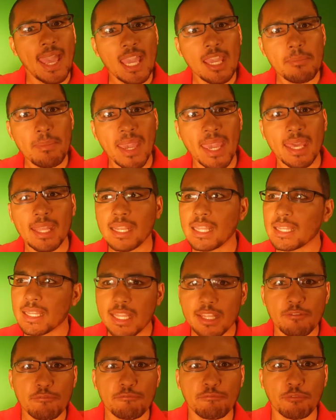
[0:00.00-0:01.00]
Hey man,
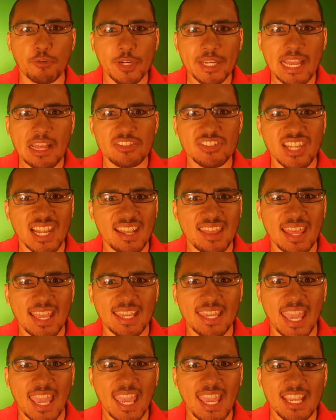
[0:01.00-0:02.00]
let him free outside
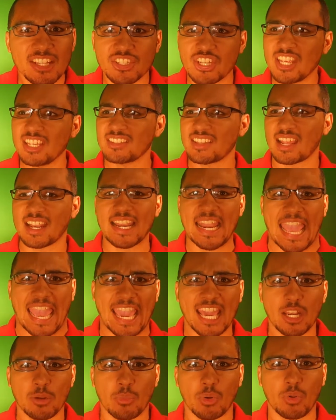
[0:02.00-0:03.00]
of that cage. He's not an
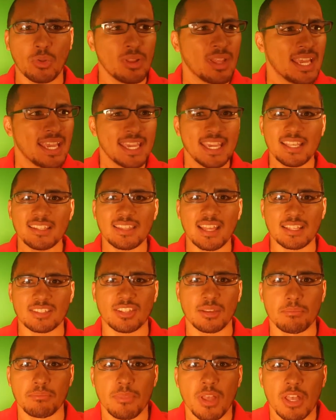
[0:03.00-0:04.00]
animal. He's not
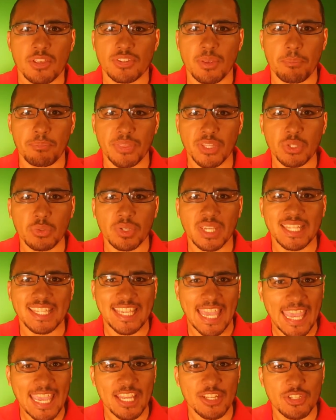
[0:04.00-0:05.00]
some bee you can
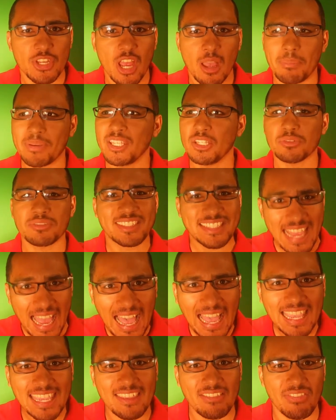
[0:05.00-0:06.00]
cage up. You'll
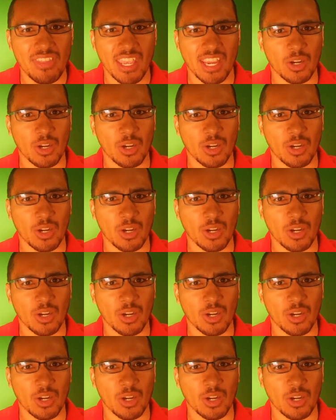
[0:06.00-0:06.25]
die in